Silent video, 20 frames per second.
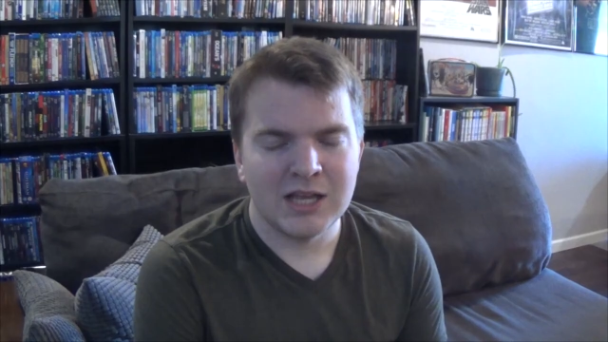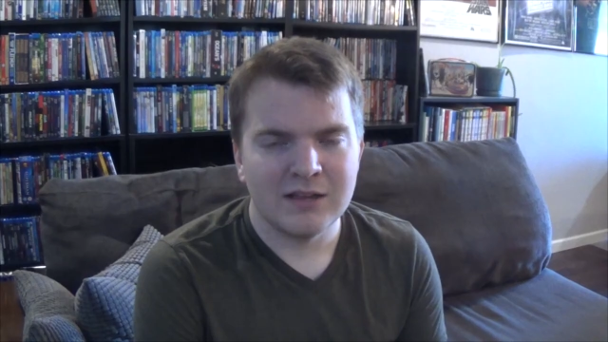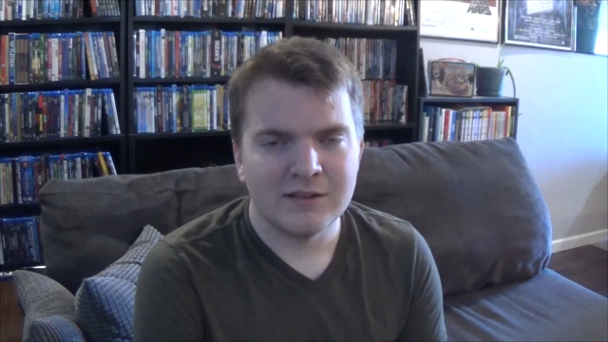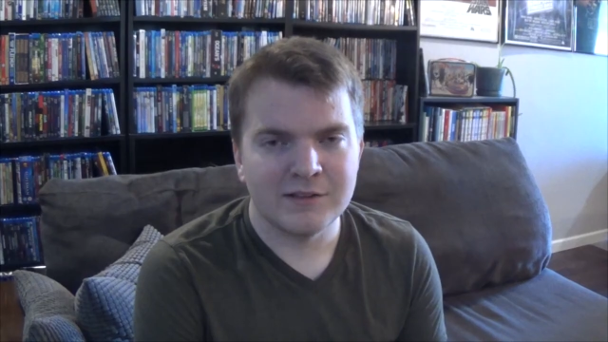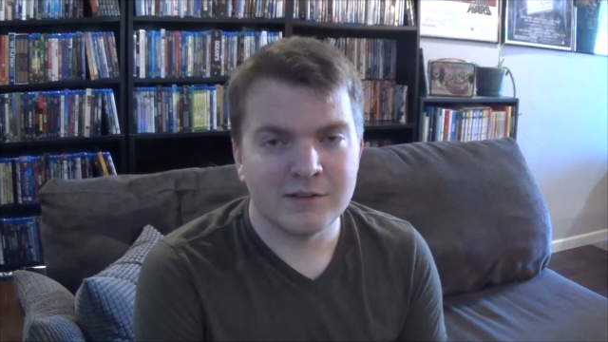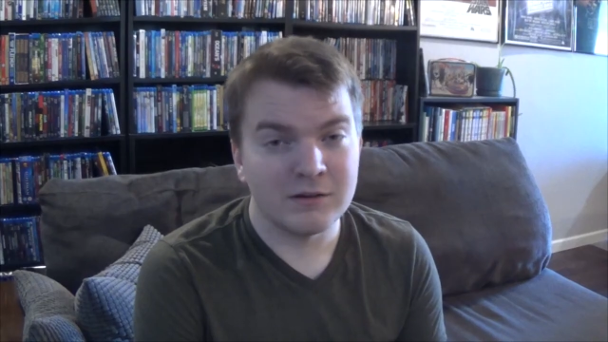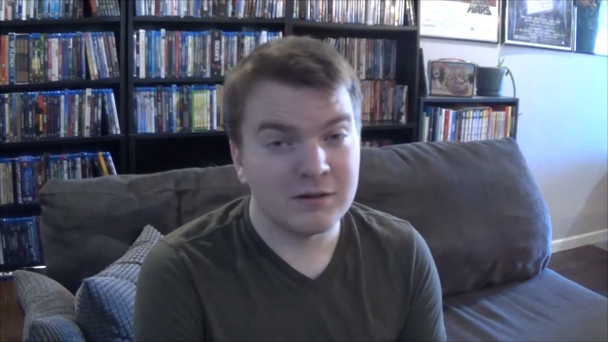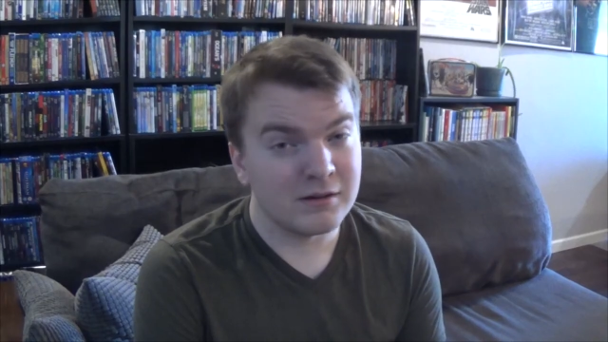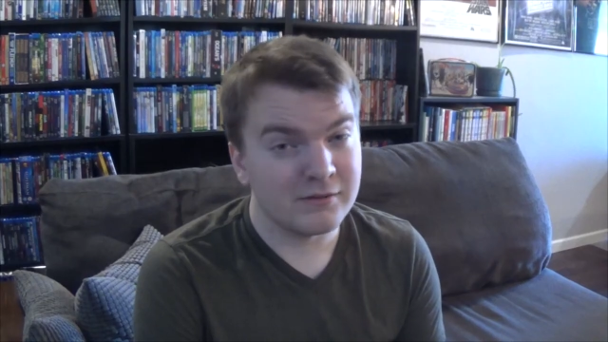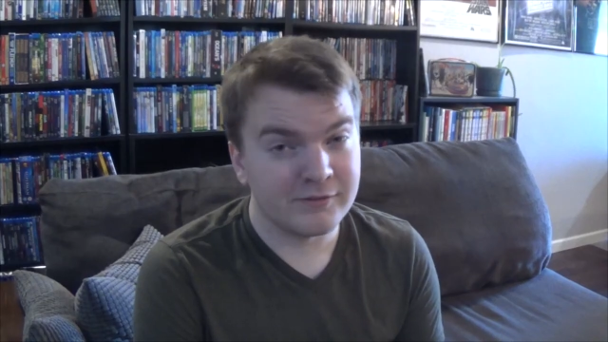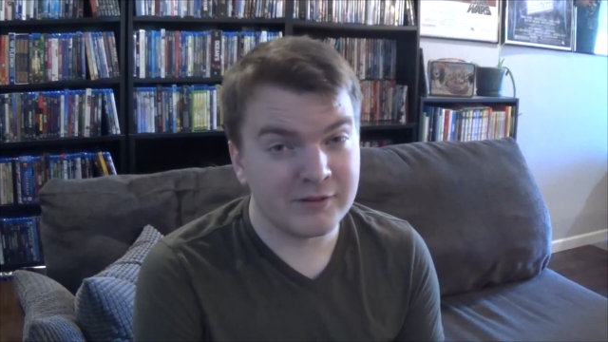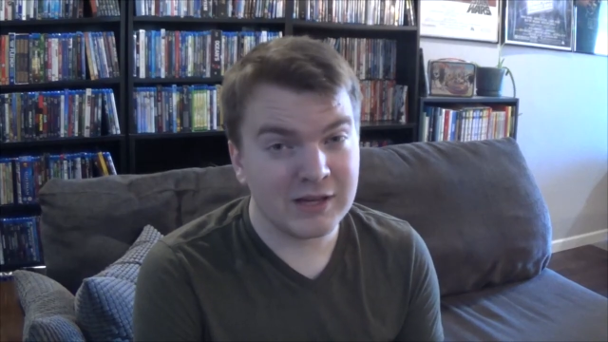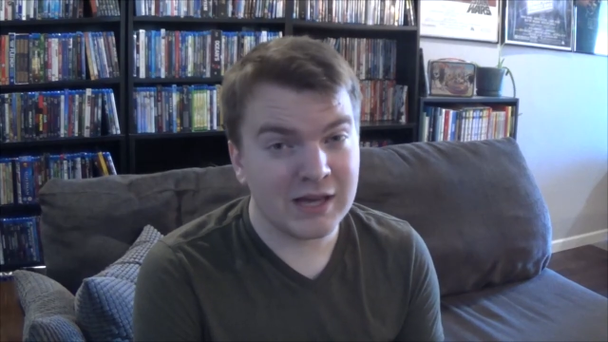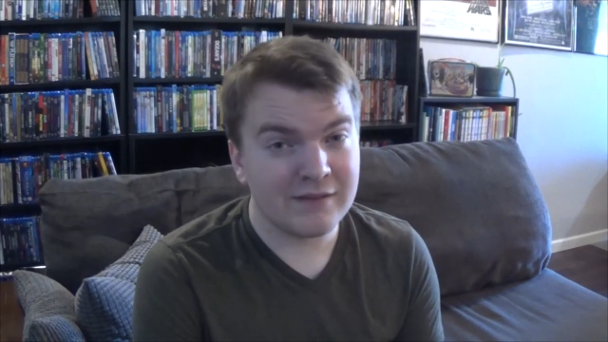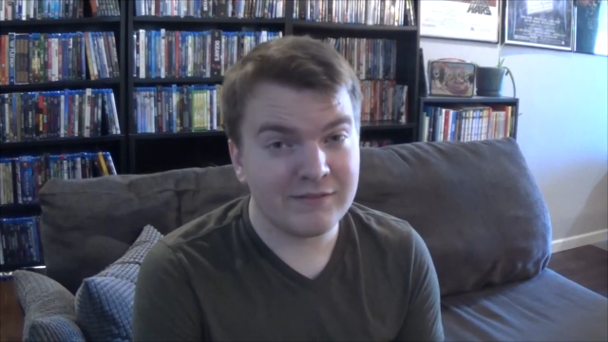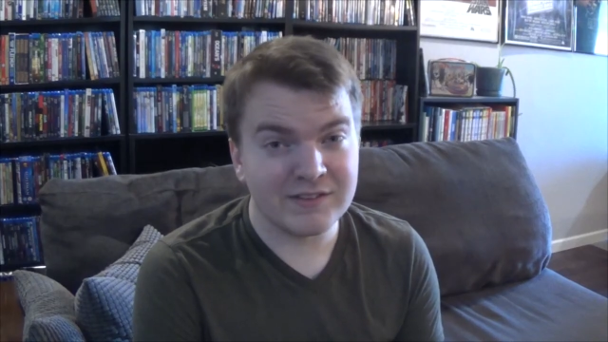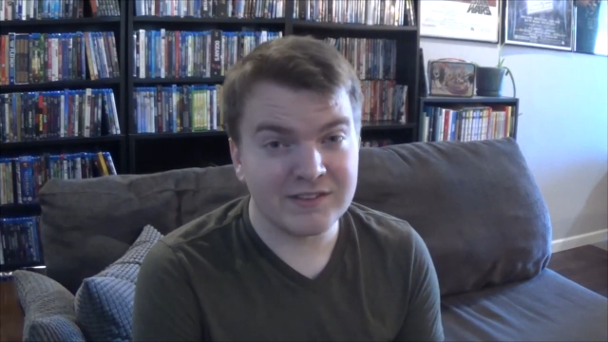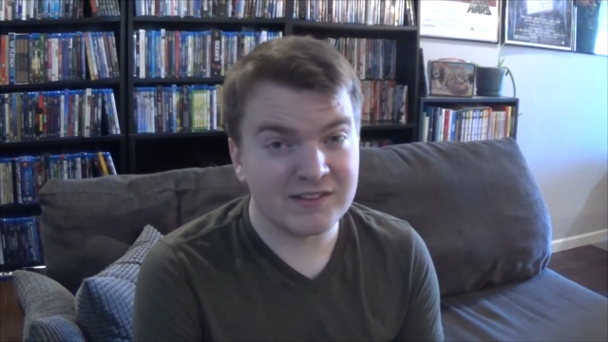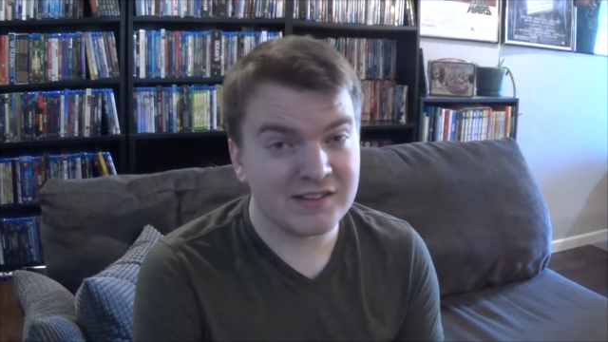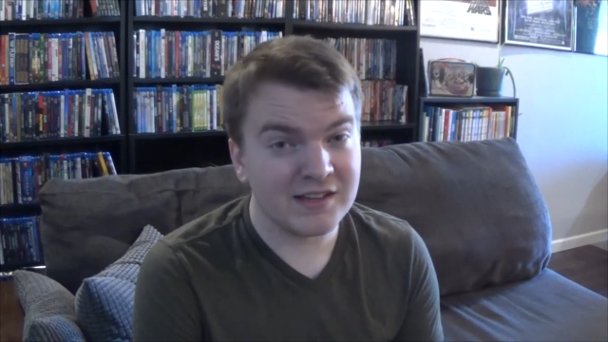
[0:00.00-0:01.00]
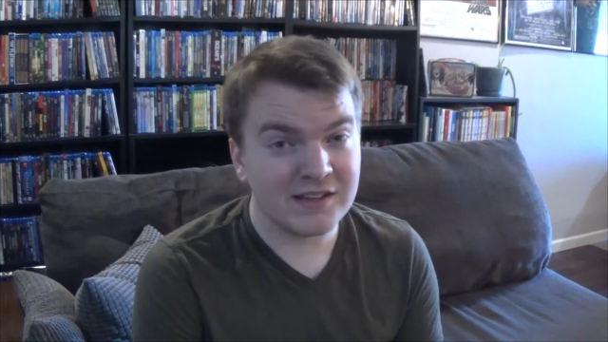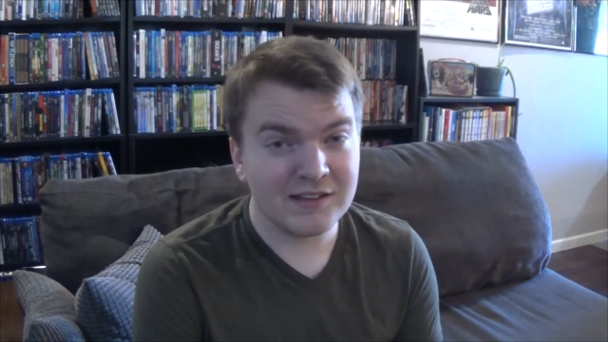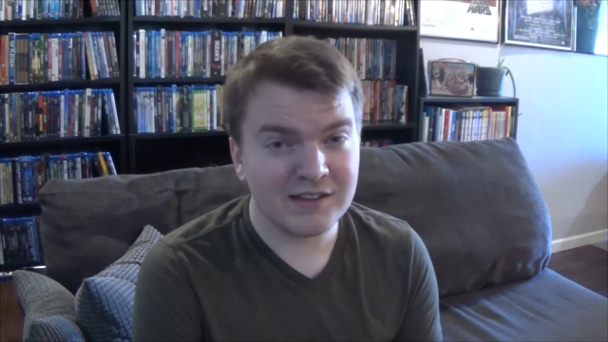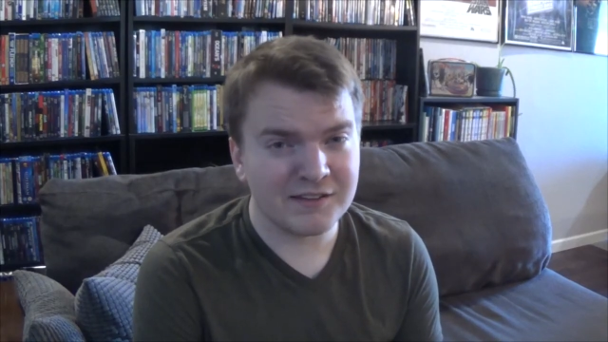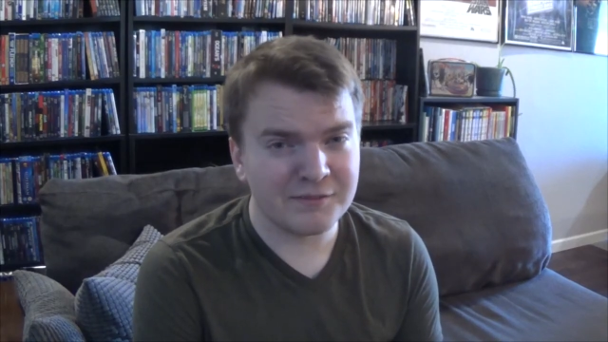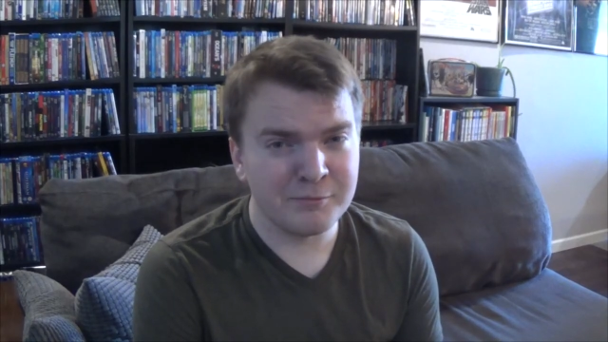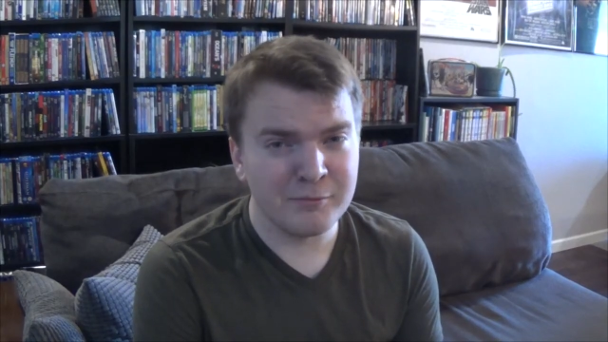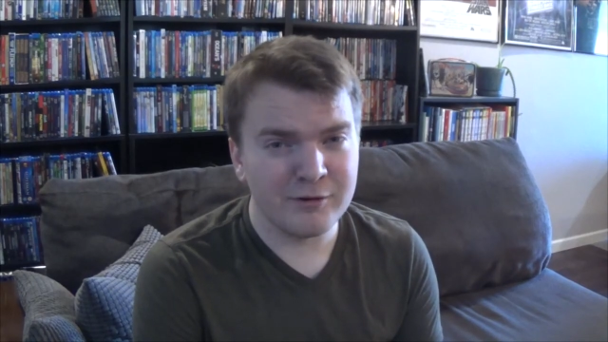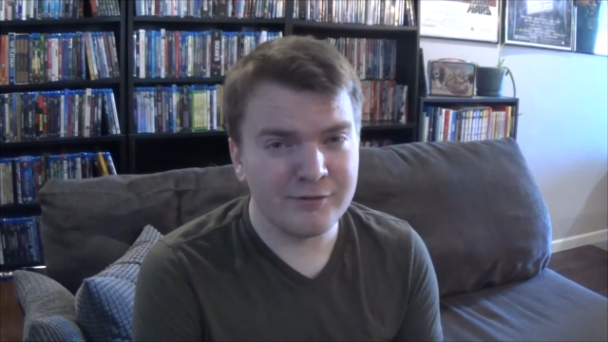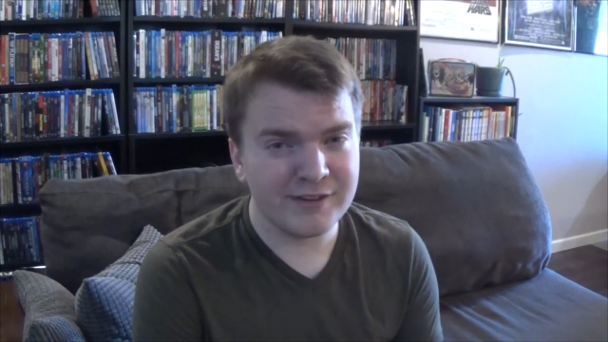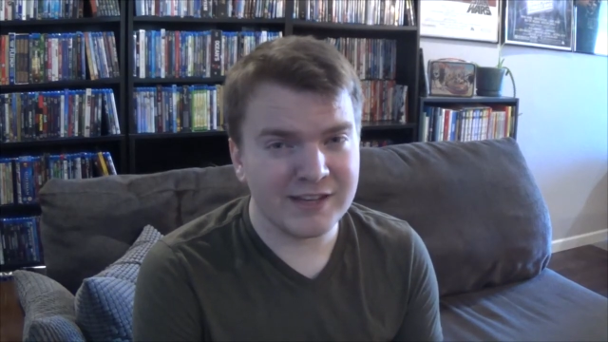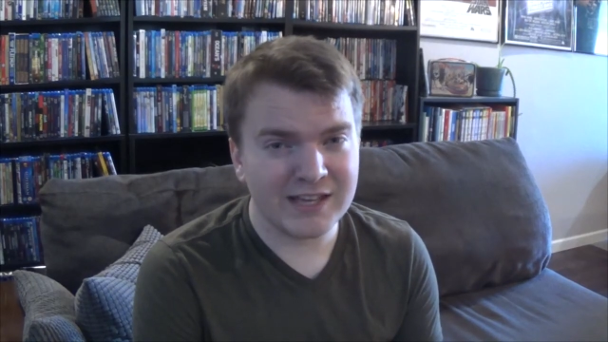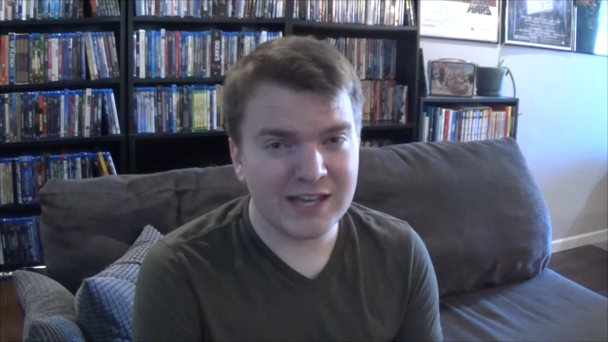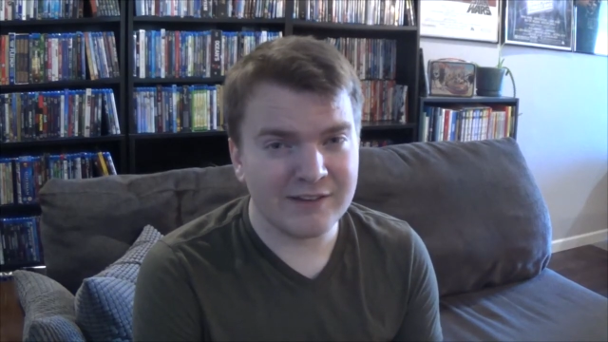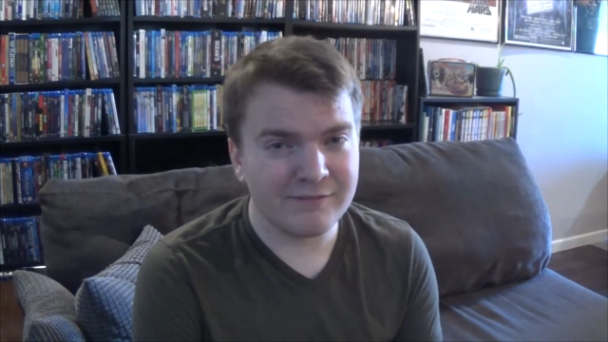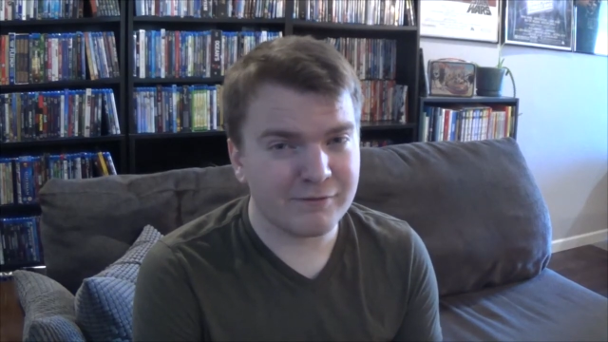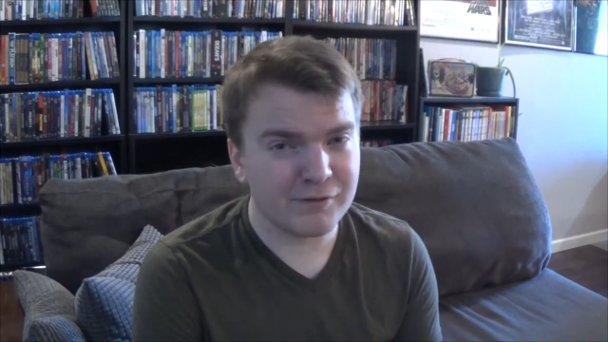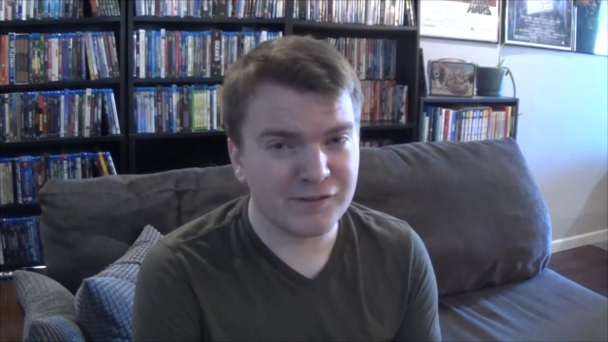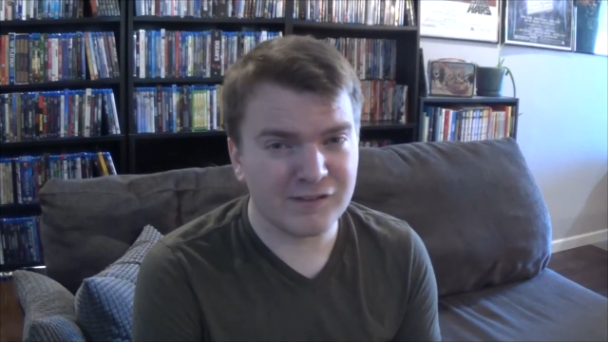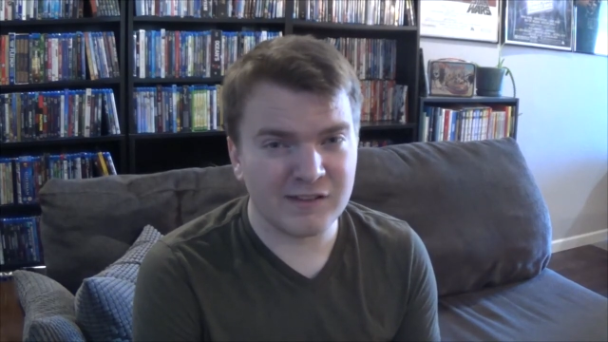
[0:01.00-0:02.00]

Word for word: So, if you haven't seen this movie yet for